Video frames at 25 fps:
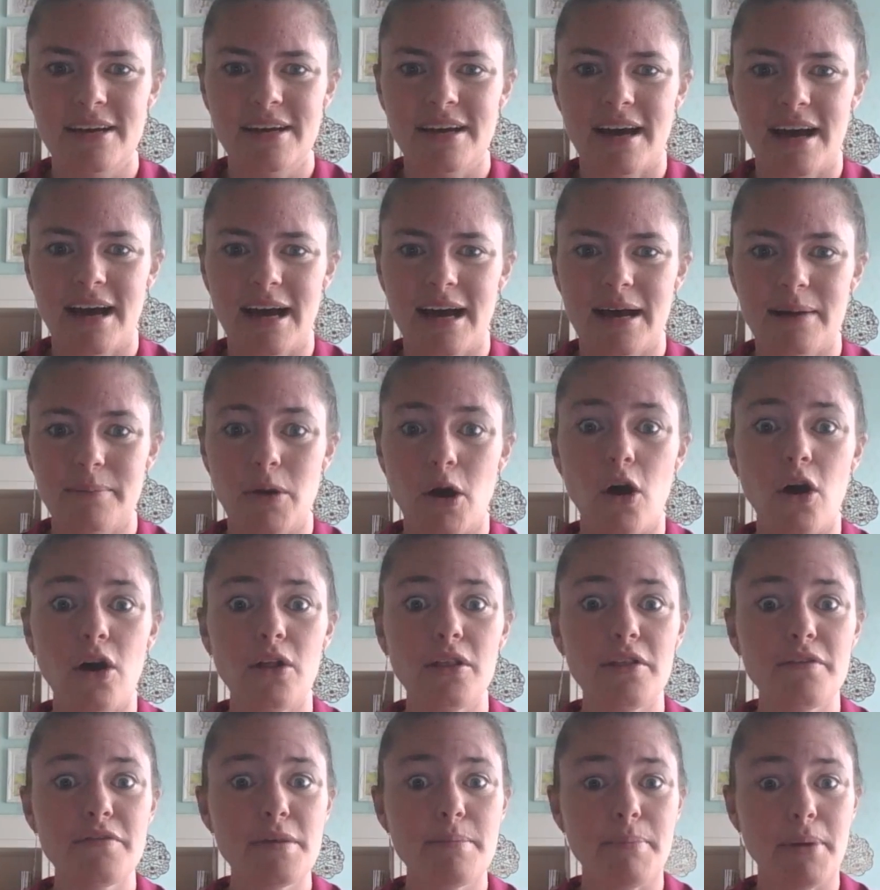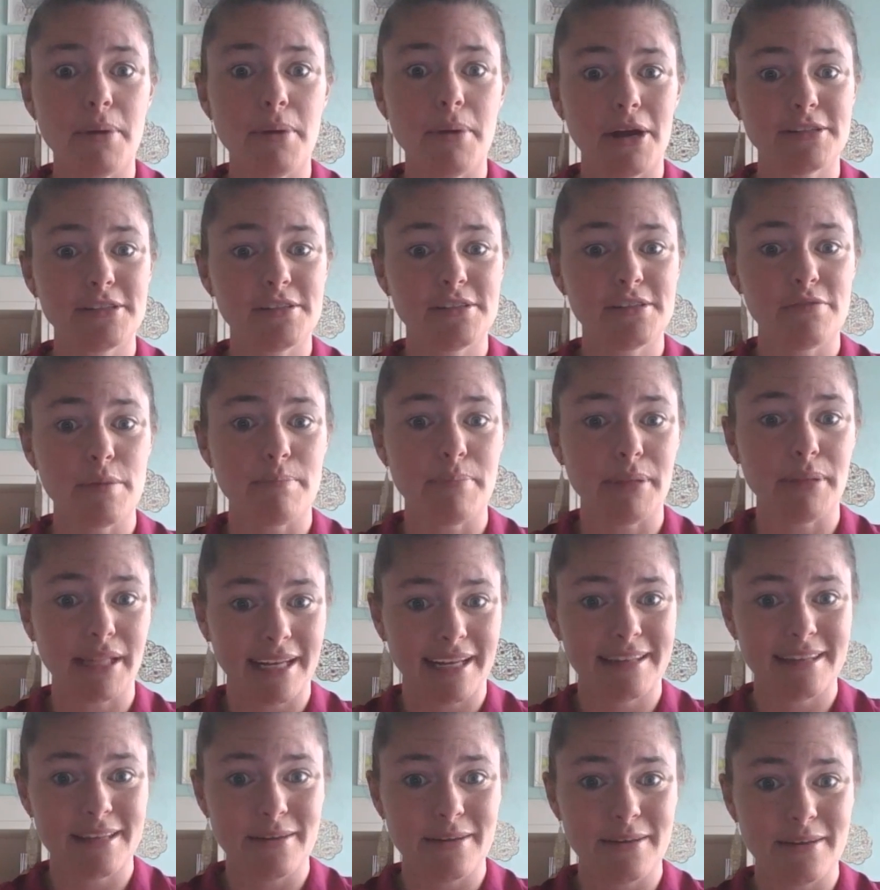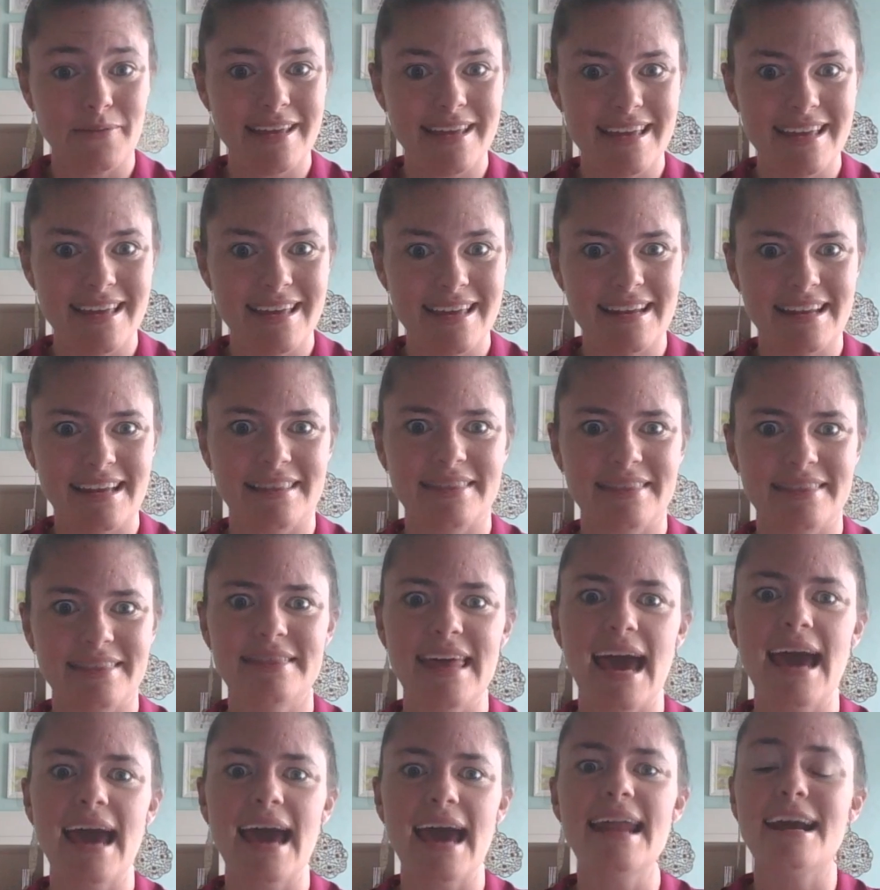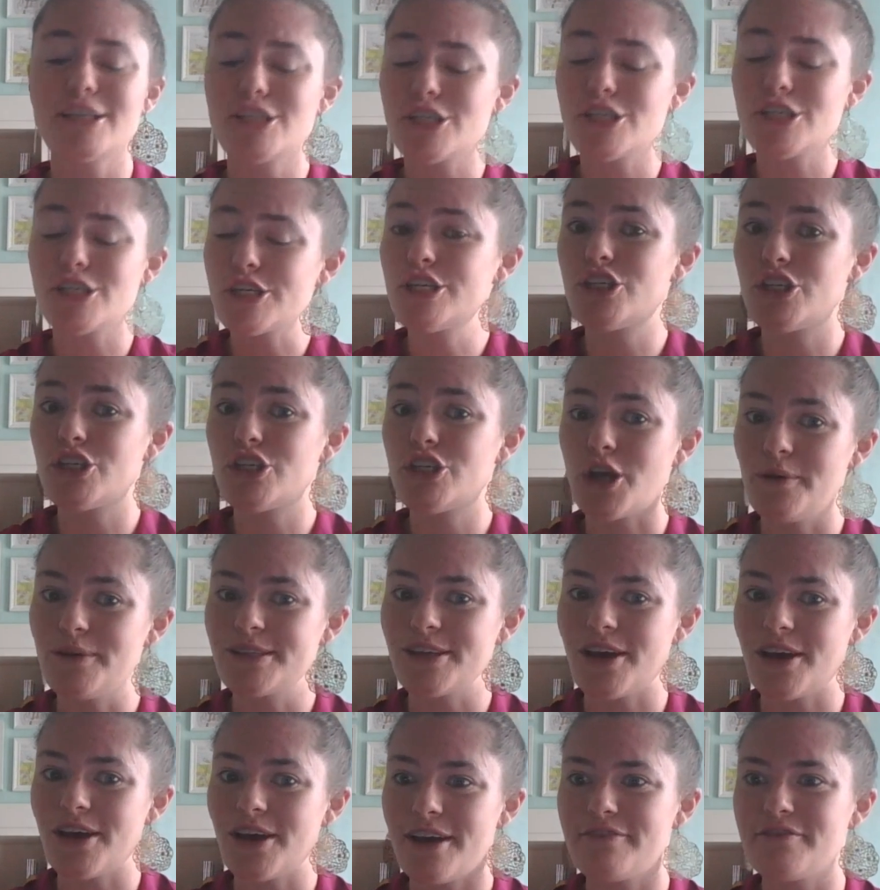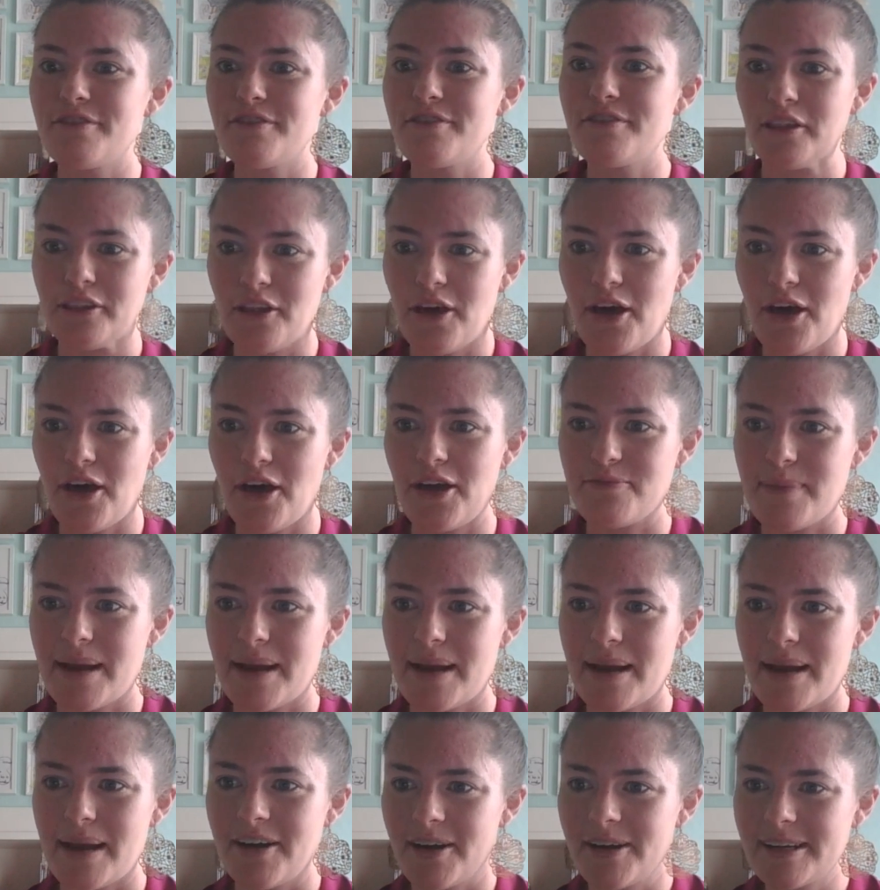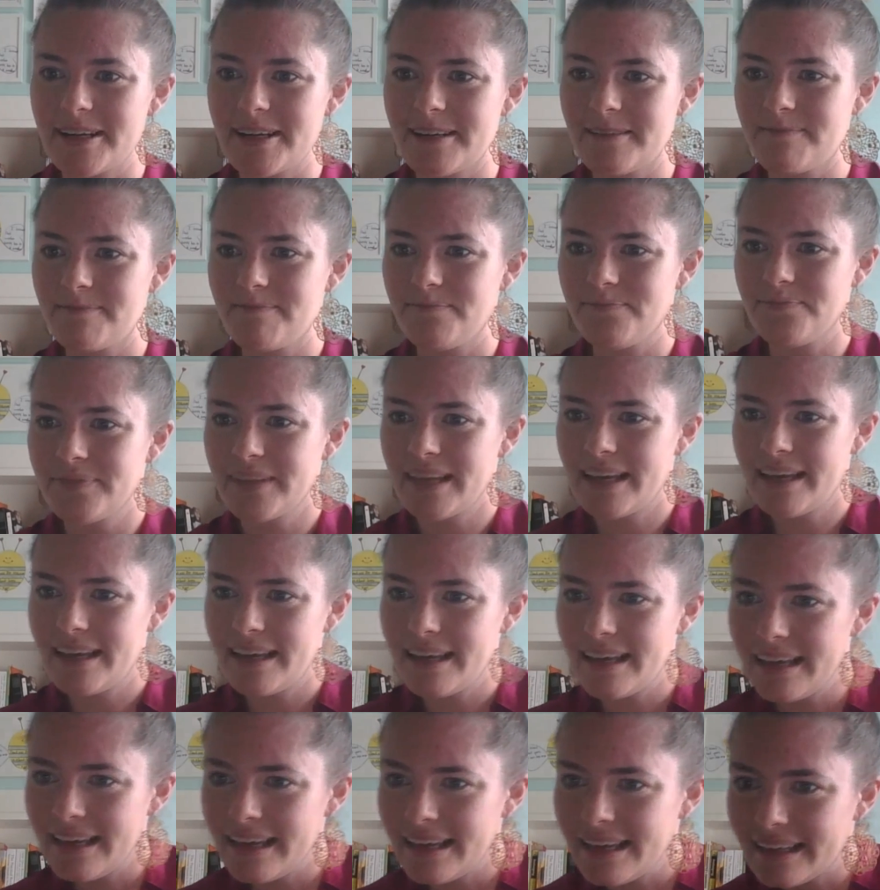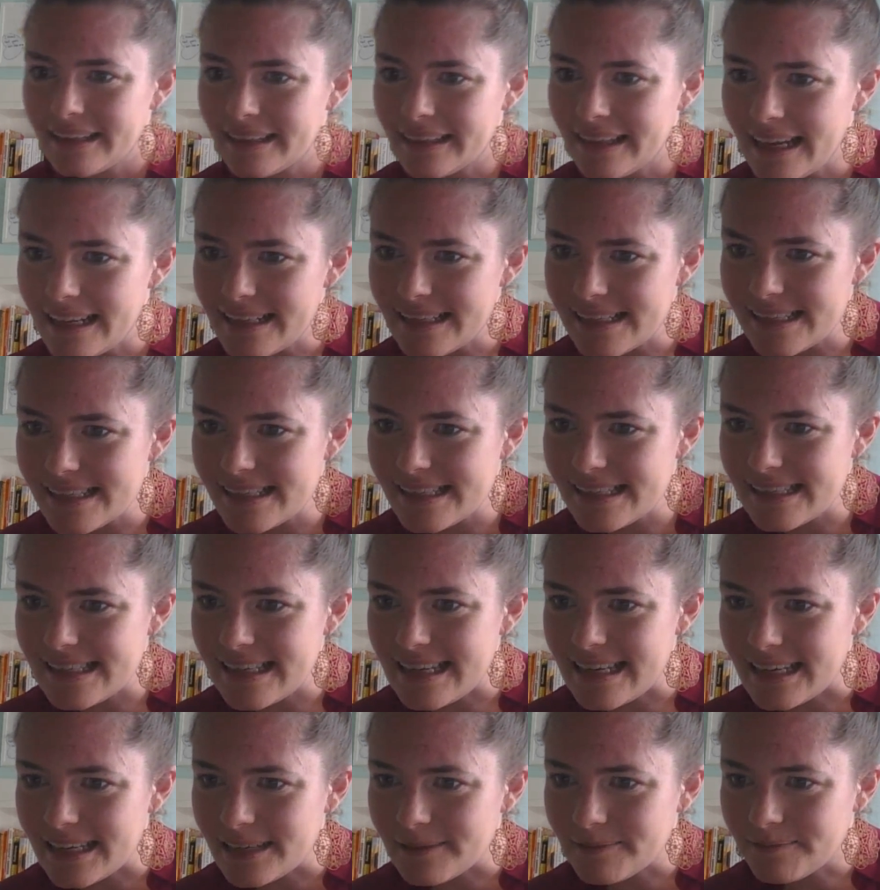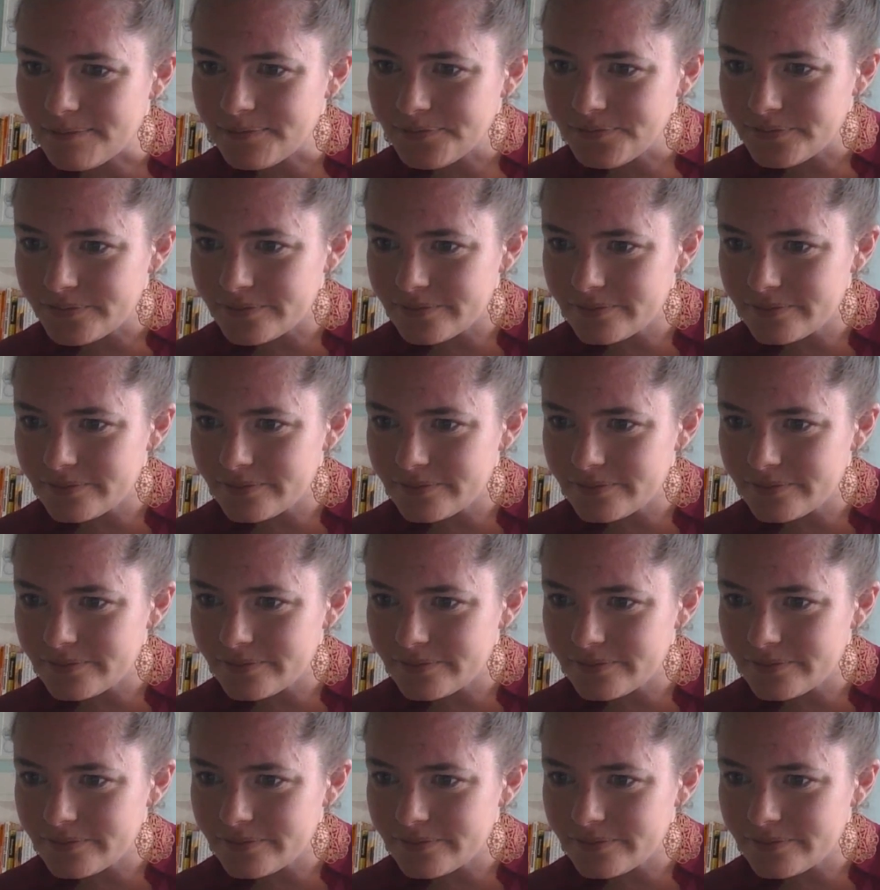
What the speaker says: all of the parts of the plant that we eat, and that actually shows off a lot of my garden. Let's see.